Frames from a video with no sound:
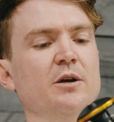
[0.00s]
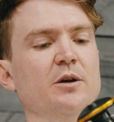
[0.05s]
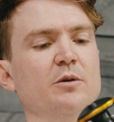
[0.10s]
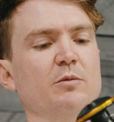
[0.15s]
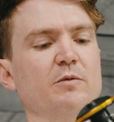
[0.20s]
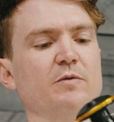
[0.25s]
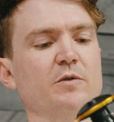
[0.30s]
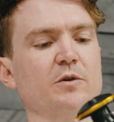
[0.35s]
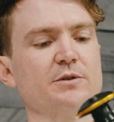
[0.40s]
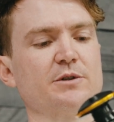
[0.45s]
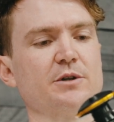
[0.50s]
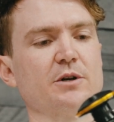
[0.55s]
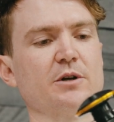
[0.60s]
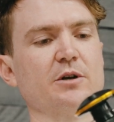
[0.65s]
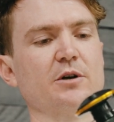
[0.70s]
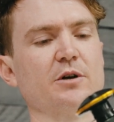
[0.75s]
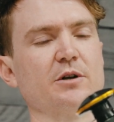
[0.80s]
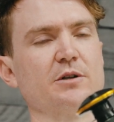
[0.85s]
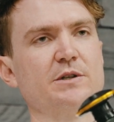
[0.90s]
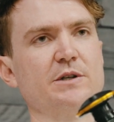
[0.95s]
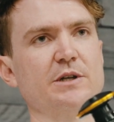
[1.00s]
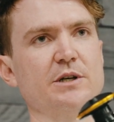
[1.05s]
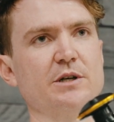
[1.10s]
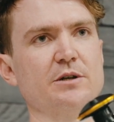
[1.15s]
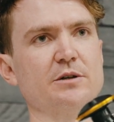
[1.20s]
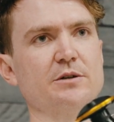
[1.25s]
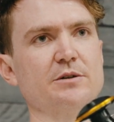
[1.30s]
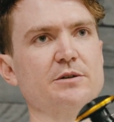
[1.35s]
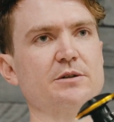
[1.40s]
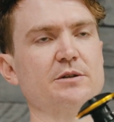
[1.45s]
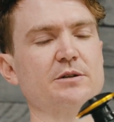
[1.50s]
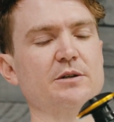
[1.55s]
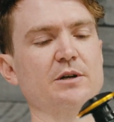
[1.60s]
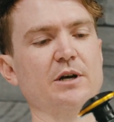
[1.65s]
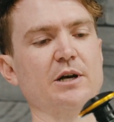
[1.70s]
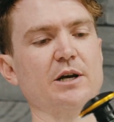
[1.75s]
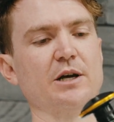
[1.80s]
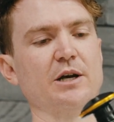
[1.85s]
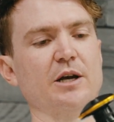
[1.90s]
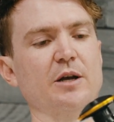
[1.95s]
We've also got seals,
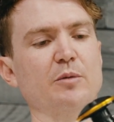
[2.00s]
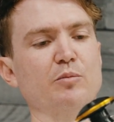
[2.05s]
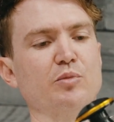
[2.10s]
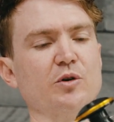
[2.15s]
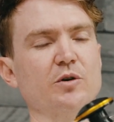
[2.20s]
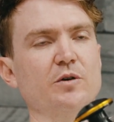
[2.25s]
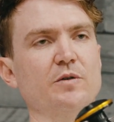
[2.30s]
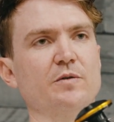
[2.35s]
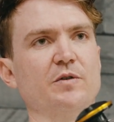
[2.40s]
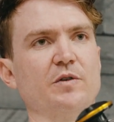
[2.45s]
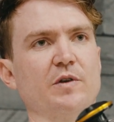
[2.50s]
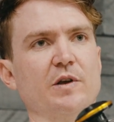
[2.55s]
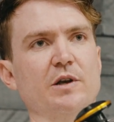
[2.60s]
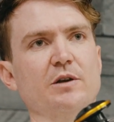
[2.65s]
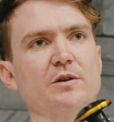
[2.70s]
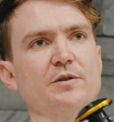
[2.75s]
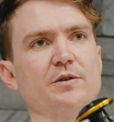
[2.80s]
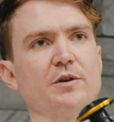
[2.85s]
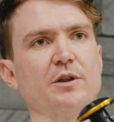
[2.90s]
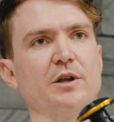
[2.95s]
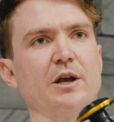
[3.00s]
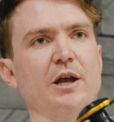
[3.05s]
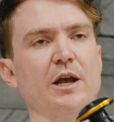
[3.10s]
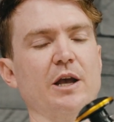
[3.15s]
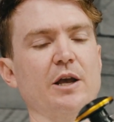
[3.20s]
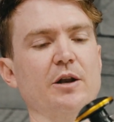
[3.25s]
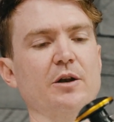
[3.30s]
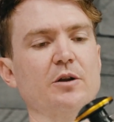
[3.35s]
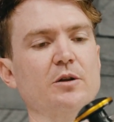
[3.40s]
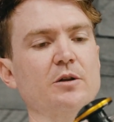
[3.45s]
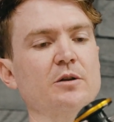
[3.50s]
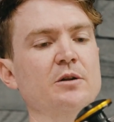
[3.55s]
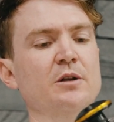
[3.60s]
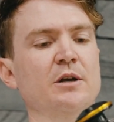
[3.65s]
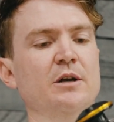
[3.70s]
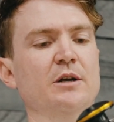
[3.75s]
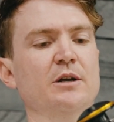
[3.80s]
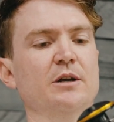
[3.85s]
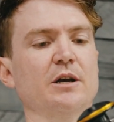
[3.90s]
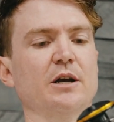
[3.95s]
improved seals on the handle,
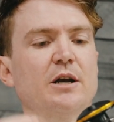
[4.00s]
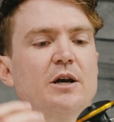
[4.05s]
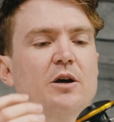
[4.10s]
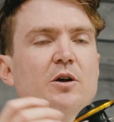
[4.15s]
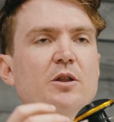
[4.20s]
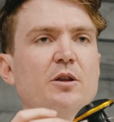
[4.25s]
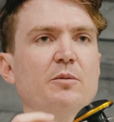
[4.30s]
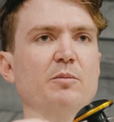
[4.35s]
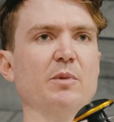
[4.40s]
on the